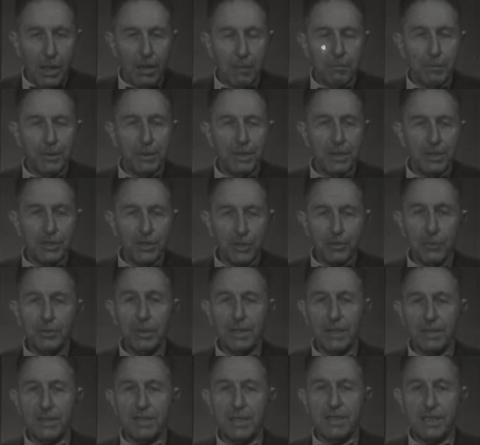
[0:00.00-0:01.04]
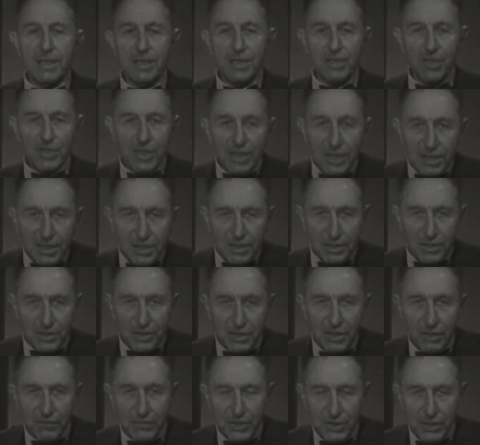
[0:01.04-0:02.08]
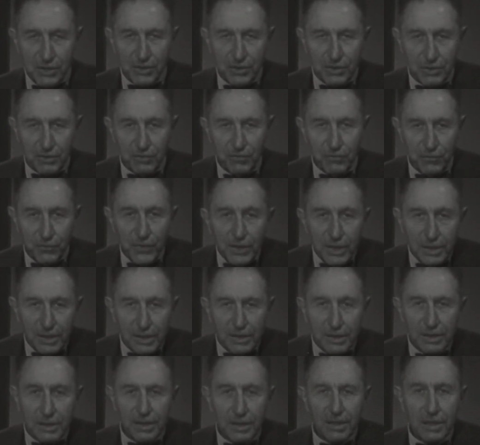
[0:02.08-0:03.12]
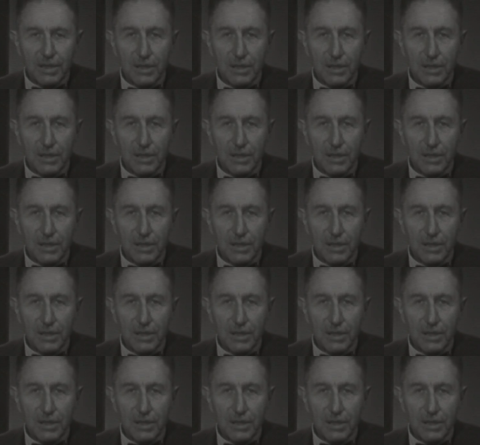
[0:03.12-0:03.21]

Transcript: But as soon as the existence of a certain field,